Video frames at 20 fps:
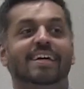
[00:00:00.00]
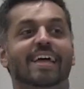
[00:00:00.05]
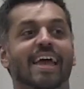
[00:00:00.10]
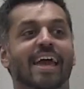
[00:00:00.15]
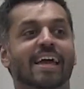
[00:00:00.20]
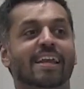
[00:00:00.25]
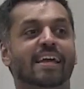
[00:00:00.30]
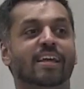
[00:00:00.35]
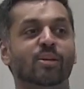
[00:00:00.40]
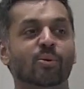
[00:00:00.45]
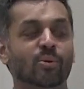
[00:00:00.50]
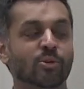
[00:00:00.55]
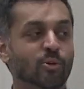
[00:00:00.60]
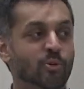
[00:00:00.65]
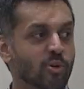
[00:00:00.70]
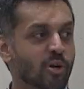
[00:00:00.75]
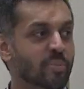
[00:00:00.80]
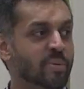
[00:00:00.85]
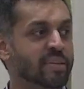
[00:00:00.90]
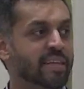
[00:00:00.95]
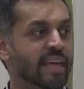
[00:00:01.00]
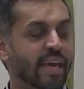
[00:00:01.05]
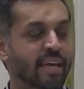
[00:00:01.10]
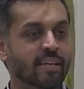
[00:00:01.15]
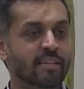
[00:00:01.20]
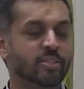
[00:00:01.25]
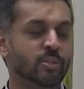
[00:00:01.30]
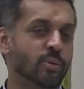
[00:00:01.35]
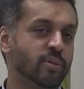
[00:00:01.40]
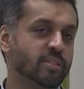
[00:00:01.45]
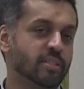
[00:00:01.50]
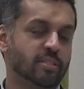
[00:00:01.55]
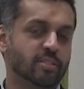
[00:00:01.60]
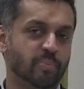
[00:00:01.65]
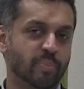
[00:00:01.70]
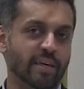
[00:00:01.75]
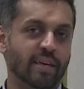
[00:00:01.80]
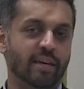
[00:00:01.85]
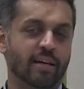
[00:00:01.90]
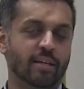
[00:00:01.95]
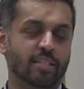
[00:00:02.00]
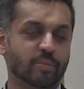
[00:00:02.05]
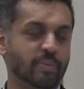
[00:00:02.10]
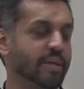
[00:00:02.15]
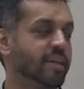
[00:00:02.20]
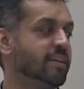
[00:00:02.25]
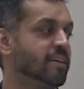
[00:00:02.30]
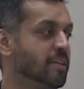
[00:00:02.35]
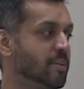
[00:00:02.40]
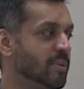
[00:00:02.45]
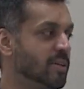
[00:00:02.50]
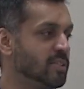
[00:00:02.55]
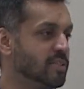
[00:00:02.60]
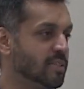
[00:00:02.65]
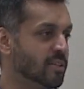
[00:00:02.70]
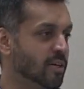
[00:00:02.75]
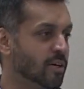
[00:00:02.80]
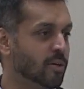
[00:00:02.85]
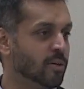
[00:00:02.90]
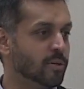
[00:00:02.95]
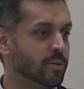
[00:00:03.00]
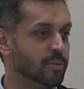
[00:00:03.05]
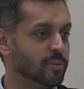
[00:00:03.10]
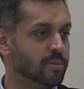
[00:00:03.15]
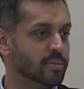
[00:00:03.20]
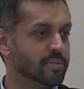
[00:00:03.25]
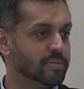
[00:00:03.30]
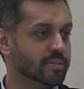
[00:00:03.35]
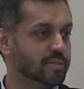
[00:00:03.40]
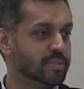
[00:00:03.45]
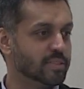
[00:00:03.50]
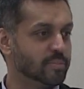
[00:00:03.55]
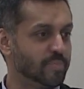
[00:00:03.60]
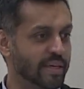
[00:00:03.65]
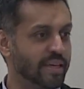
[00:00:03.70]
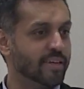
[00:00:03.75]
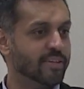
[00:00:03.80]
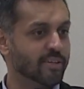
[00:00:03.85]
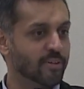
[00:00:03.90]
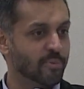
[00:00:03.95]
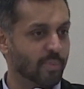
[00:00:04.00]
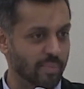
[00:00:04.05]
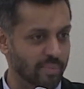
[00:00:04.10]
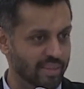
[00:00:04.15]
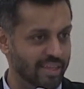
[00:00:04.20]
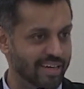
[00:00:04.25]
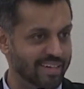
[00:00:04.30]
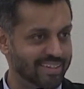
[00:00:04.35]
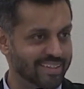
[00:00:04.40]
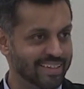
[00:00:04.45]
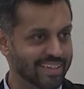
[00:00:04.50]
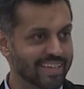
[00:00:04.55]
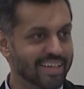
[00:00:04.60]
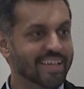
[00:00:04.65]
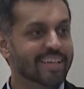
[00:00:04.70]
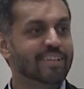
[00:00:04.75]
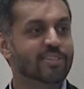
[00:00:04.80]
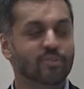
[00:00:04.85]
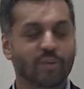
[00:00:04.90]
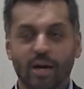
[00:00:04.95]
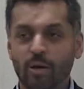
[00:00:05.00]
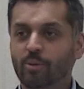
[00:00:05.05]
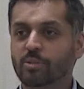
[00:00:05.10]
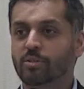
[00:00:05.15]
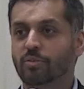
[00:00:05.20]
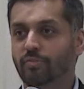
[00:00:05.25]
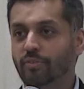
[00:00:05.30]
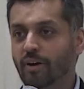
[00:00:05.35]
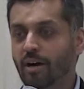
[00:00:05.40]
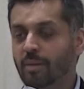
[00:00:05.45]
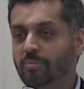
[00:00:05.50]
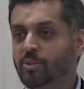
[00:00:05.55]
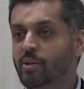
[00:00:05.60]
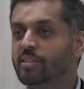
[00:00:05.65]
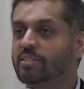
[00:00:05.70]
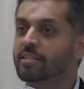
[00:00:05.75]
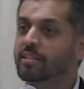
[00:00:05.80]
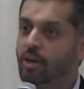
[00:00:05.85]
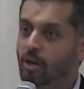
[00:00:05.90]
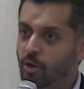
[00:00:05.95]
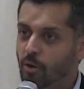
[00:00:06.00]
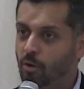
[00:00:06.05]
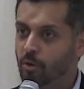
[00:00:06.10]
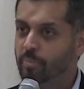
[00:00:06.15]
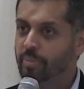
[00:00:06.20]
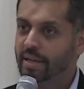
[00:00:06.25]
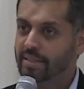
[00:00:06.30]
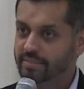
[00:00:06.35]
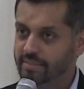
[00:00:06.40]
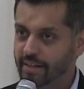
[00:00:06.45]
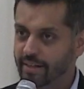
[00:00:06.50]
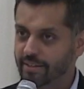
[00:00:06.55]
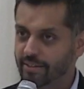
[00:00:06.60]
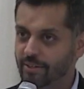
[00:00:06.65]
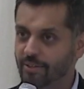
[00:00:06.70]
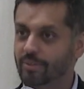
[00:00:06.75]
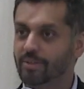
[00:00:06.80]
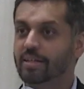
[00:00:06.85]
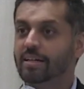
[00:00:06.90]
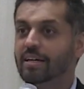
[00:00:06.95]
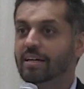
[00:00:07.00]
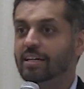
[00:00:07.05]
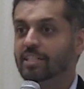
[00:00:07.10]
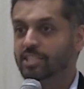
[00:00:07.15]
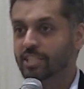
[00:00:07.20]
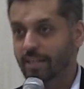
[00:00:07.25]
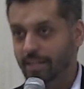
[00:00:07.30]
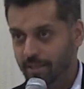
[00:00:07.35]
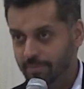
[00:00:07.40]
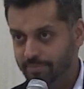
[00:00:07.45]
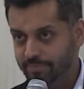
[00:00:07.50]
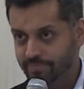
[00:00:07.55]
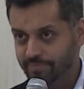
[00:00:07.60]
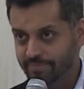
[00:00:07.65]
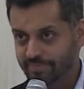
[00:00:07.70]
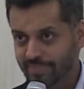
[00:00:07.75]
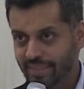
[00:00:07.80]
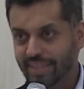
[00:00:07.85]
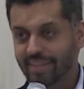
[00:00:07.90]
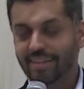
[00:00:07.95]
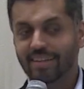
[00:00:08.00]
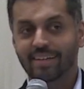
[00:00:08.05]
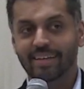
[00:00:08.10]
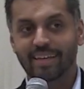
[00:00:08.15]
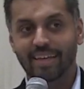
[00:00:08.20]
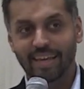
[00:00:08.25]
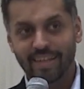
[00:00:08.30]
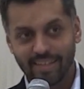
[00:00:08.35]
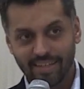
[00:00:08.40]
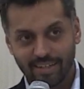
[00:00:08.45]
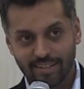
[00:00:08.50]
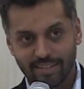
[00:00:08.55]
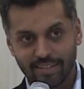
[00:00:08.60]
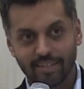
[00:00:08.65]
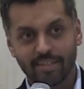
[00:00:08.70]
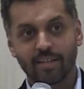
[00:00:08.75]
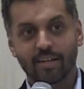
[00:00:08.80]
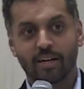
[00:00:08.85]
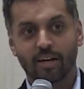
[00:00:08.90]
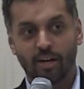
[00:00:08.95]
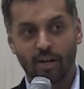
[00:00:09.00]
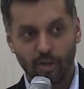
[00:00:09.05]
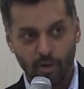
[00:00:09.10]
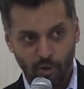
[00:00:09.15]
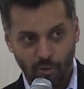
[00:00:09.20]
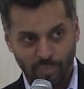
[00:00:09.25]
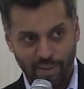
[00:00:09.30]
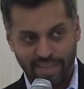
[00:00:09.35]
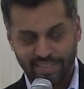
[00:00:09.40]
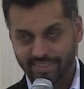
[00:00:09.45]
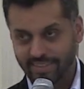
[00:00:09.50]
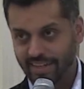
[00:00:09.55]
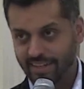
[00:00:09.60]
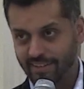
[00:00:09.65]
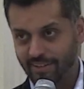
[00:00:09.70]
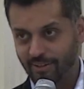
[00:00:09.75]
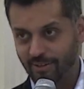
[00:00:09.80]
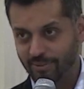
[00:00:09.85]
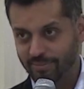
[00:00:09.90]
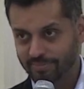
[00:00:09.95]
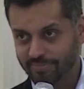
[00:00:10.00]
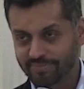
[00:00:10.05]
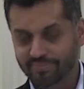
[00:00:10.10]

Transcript: And anyone who grew up in the 80s, there was a spaghetti commercial. Uh-oh, Spaghetti-O, remember that? So I was a fob, so I said, uh-oh, Pasgetio. Shut up, idiot, uh-oh, Pasgetio.